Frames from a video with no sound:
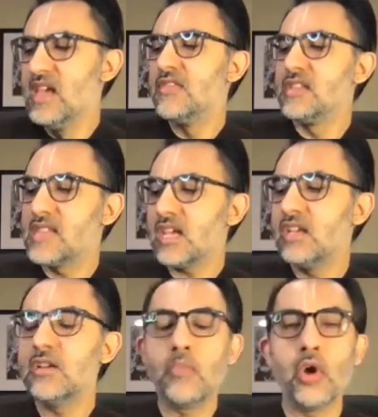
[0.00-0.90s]
The
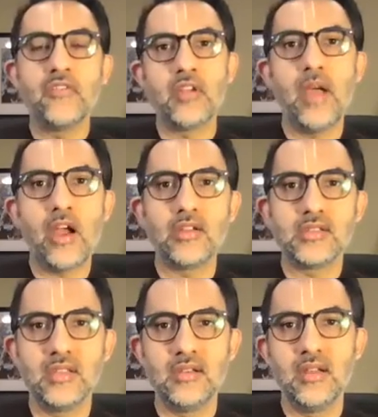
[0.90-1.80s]
second point of
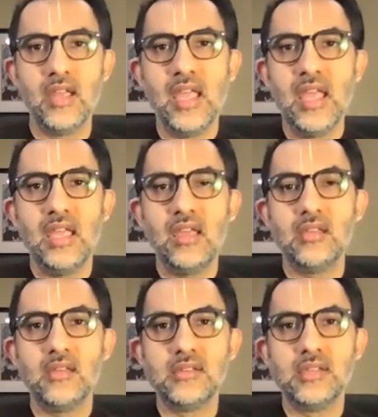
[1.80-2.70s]
comparison
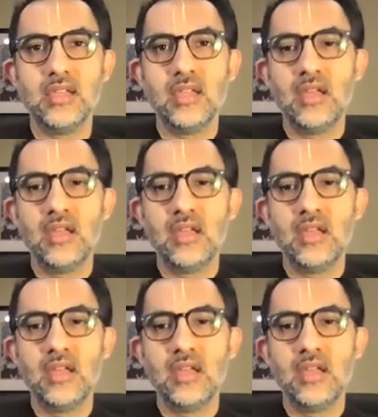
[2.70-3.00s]
is